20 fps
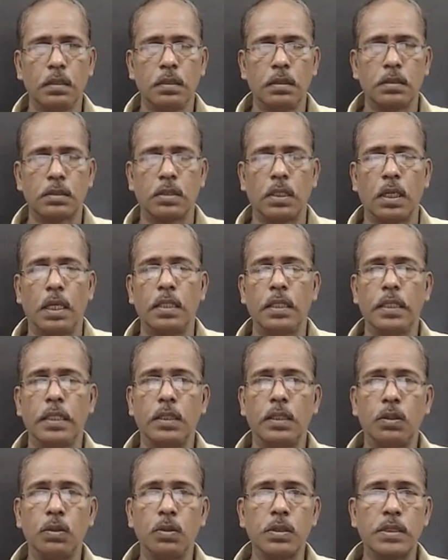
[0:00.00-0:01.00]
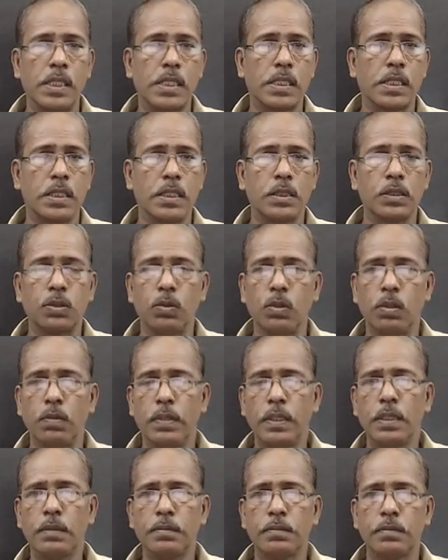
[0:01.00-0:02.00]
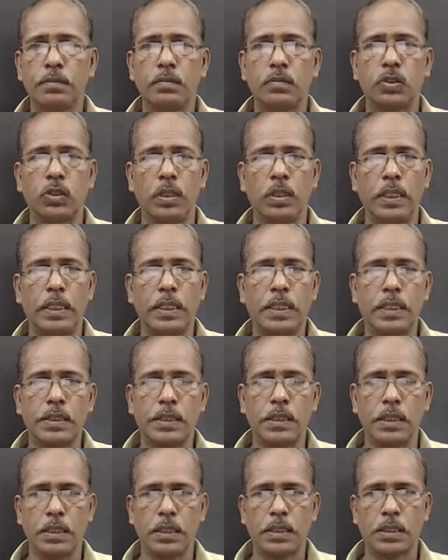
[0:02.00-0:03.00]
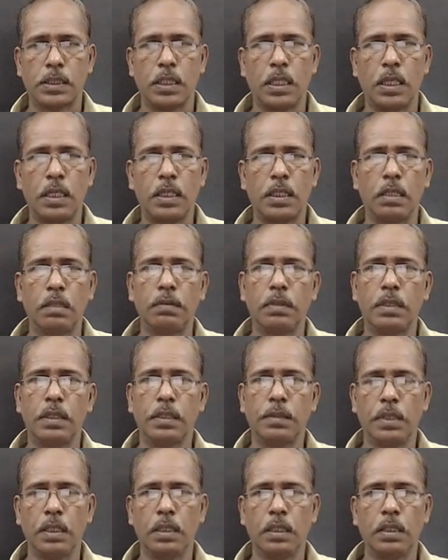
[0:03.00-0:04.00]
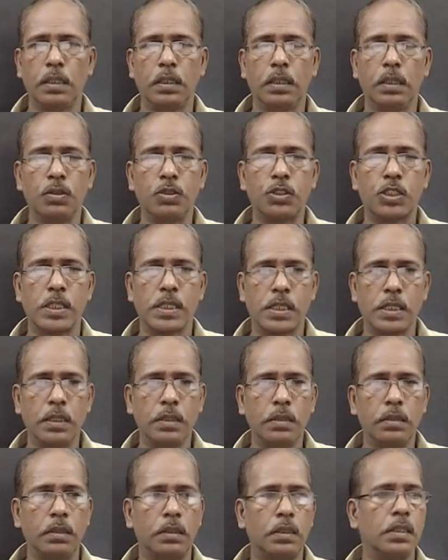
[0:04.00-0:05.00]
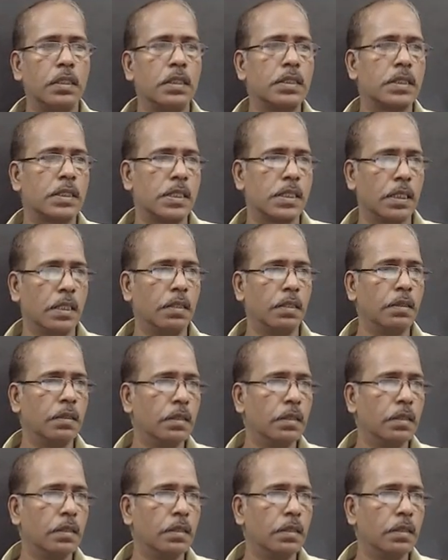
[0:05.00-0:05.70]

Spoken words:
So already two sessions over. So let us start our new session, third session,